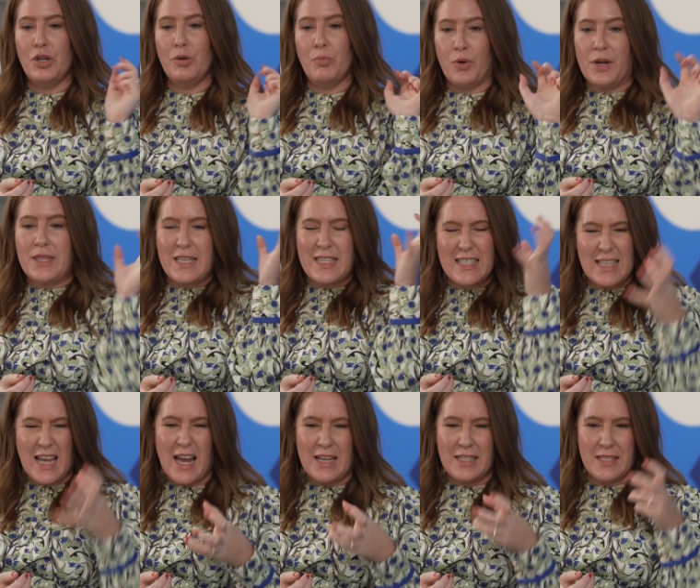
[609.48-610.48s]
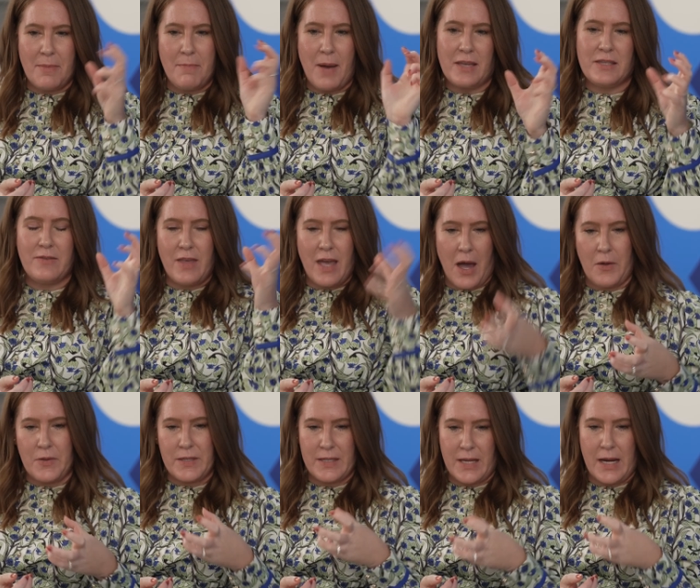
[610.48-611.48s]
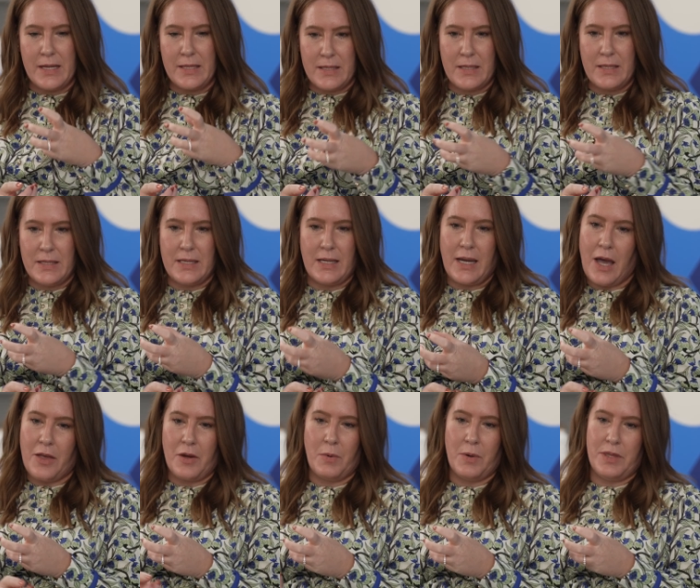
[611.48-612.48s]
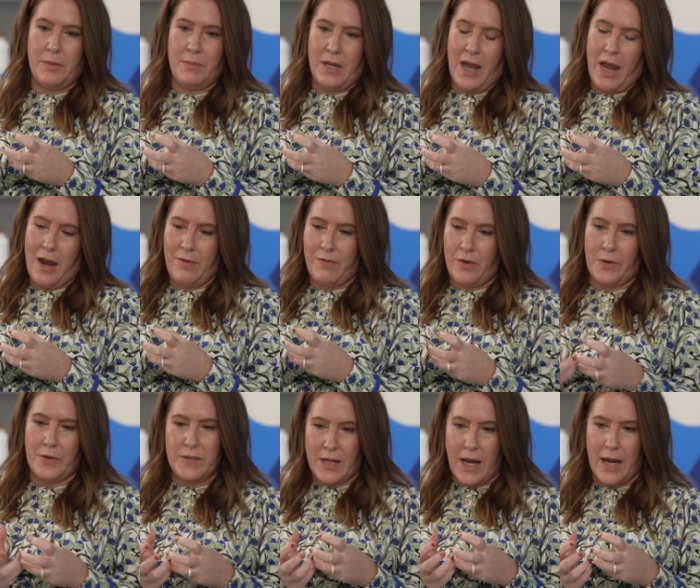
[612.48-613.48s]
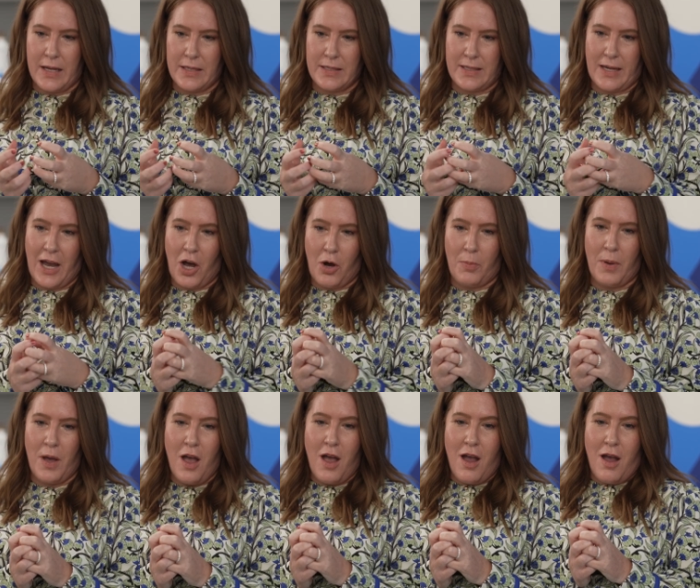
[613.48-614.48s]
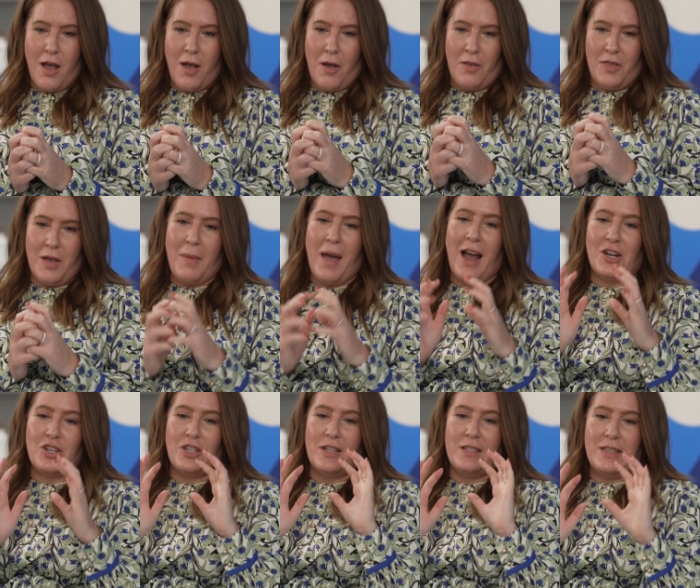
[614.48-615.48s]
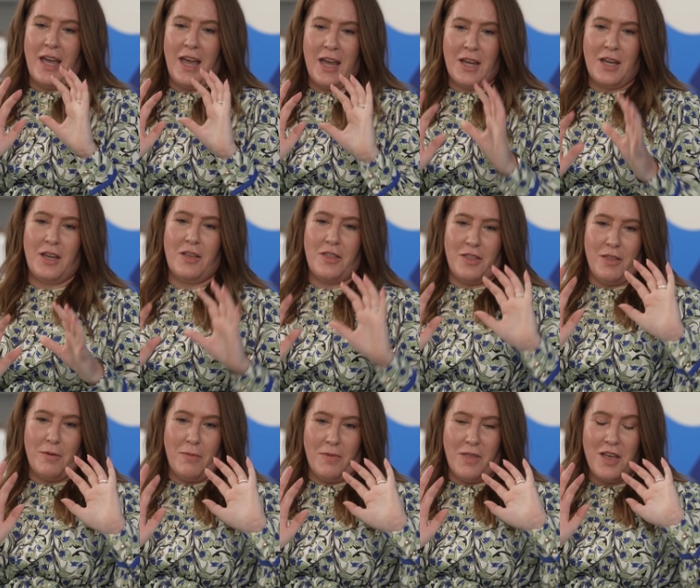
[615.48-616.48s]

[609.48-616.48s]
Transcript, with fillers: do you bring the science, the best of the health sciences, together with the behavioral science to help them actually take the